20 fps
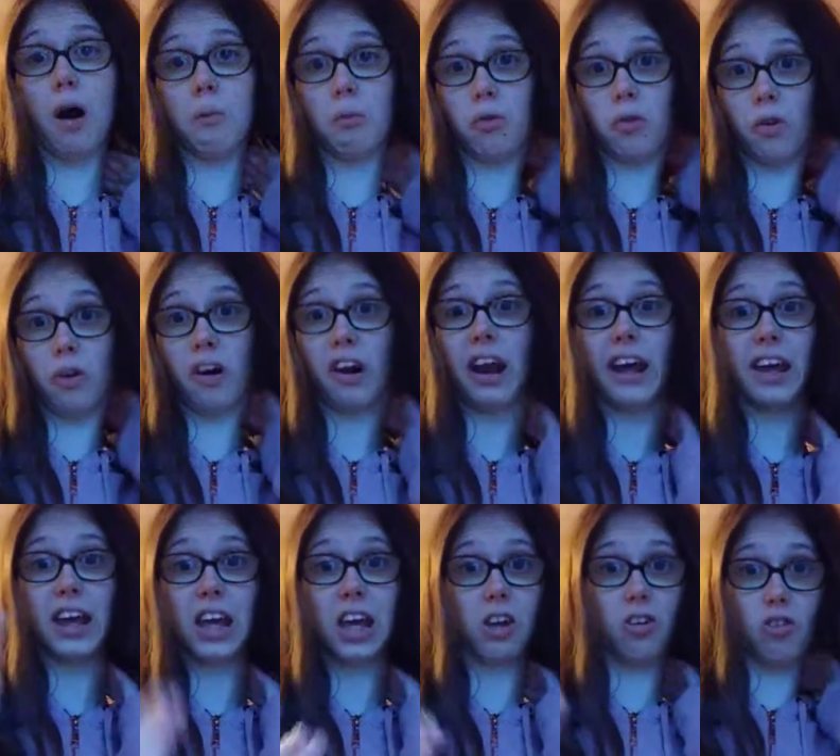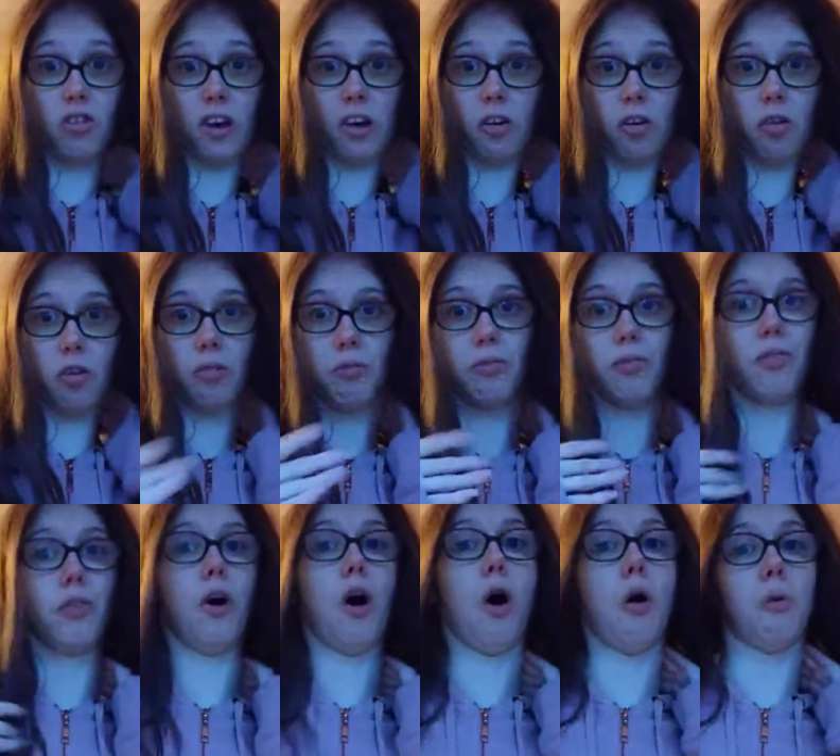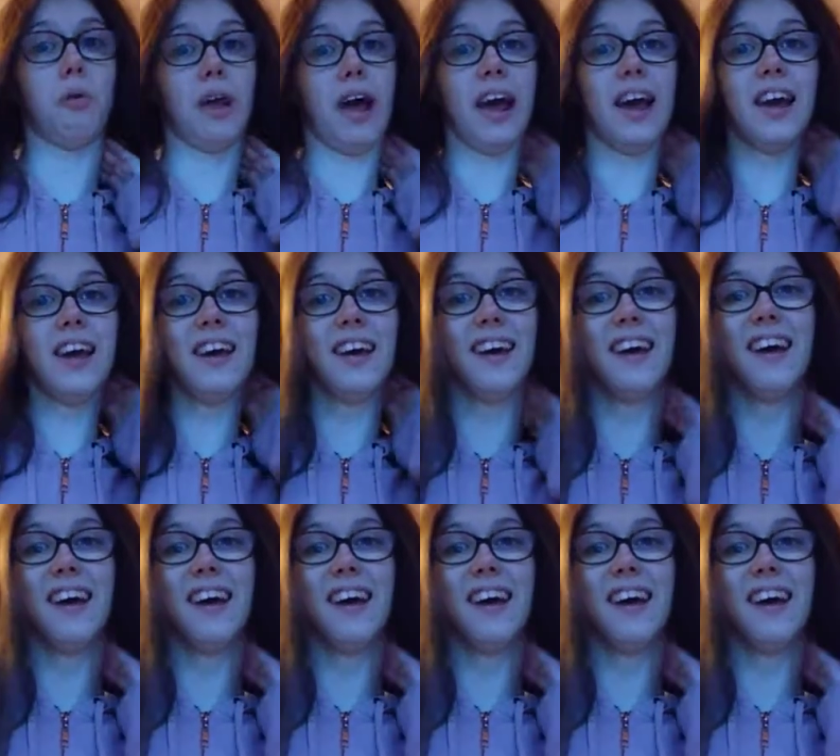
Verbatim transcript: was doing like each second of the whole day.